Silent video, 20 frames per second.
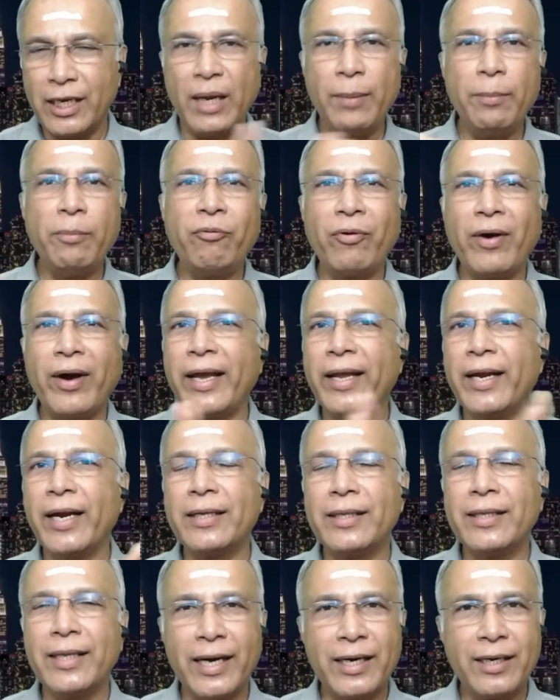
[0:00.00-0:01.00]
deemed fine,
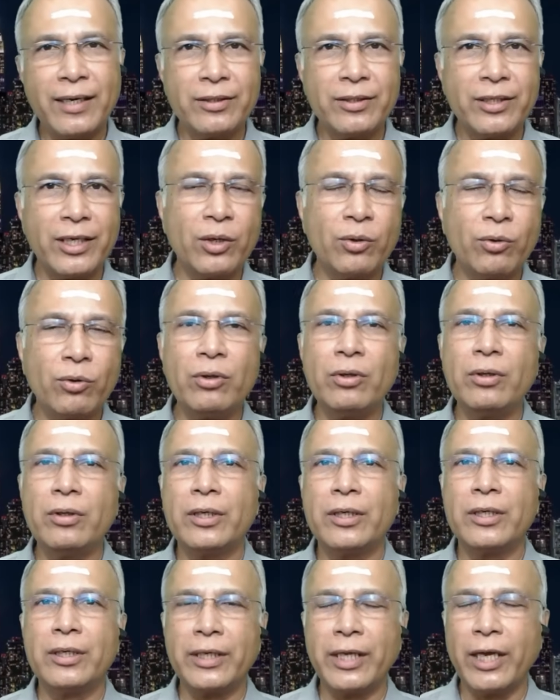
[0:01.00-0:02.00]
and that they could
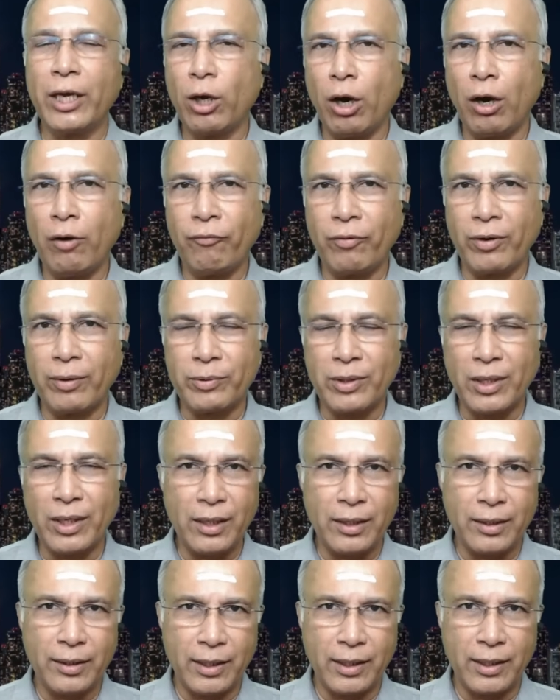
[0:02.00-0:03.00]
take off from the
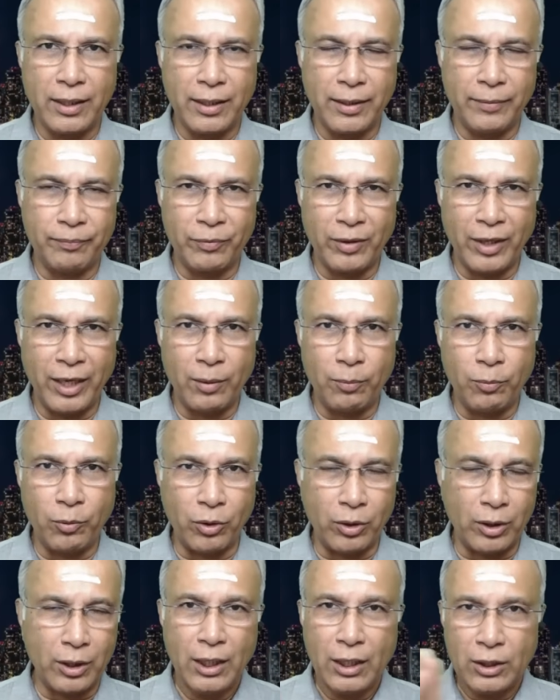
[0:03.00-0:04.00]

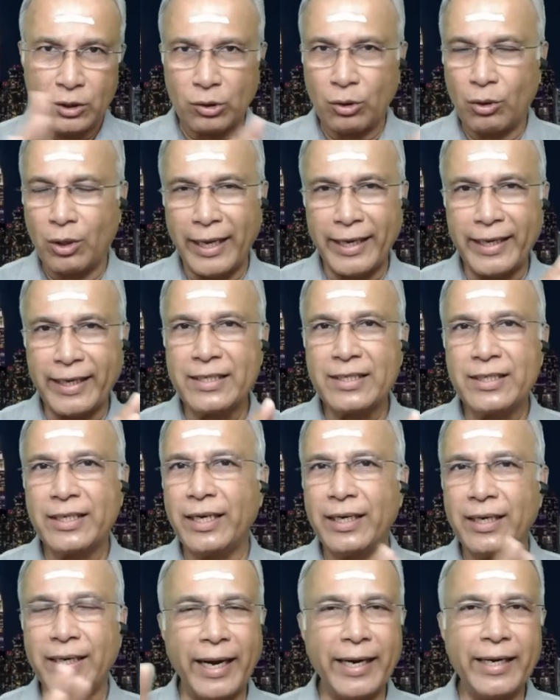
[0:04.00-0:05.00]
airport. So like I
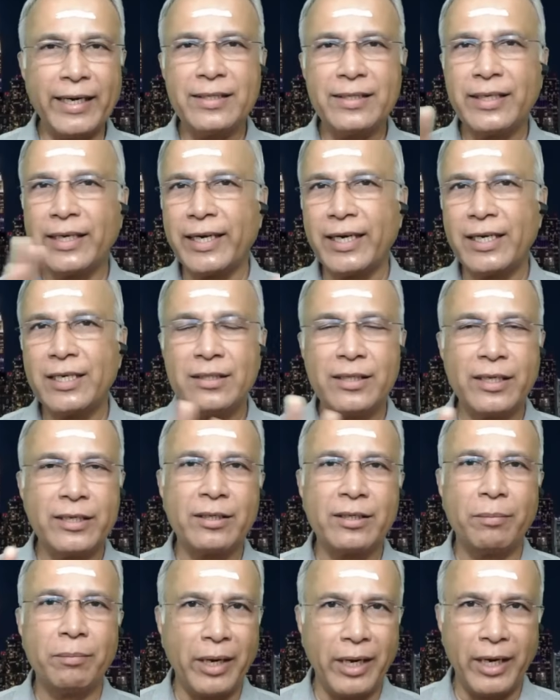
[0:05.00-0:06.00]
said, 90 seconds,
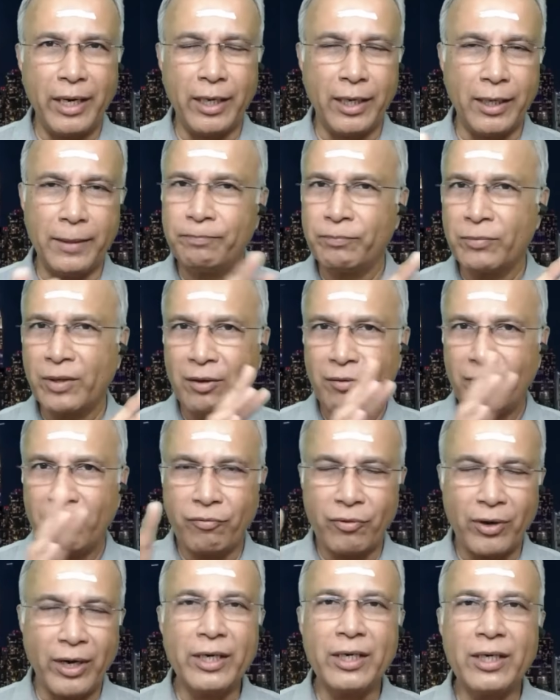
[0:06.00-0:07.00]
there's a mayday.
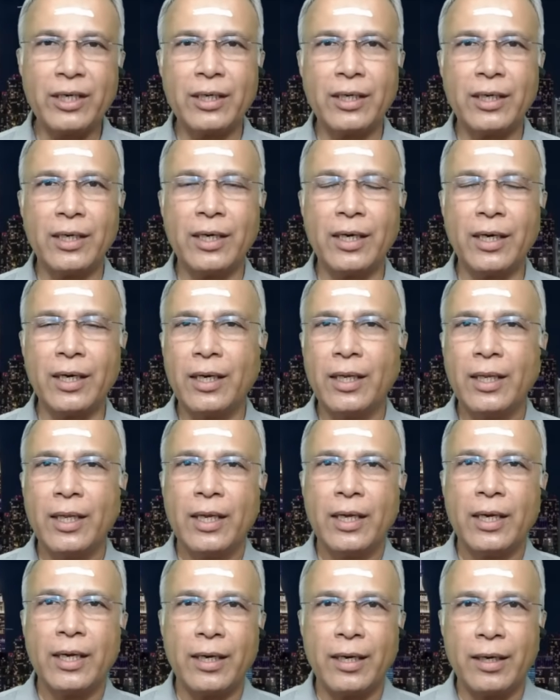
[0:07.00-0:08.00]
Front
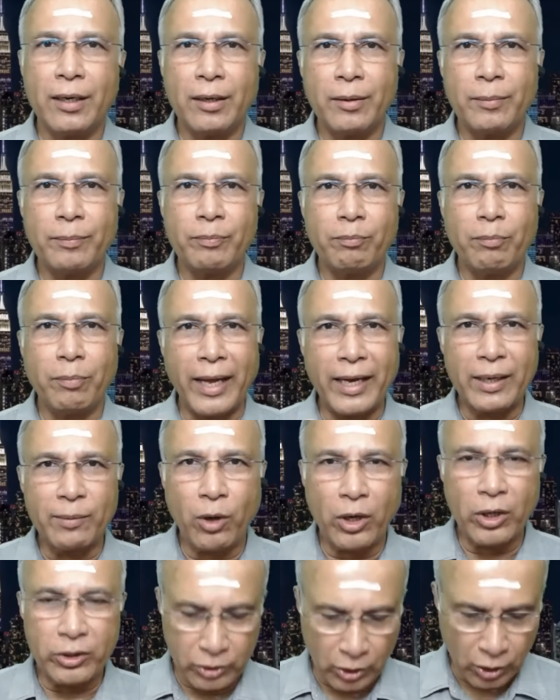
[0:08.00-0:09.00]
black
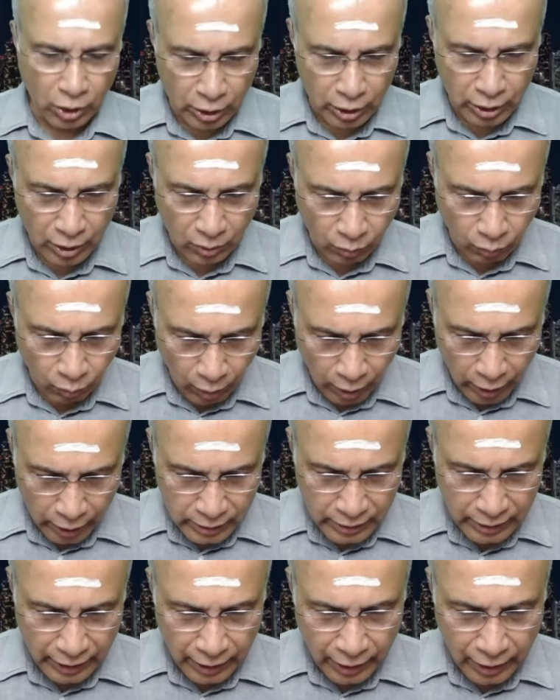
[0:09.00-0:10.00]
box recorder
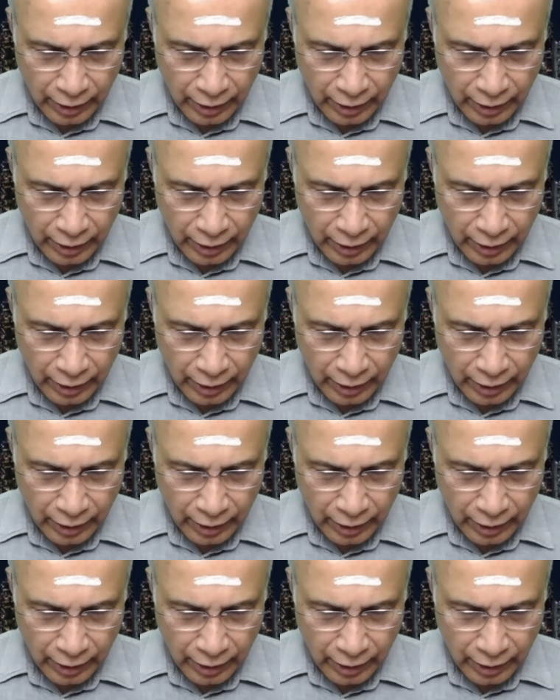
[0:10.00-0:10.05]
was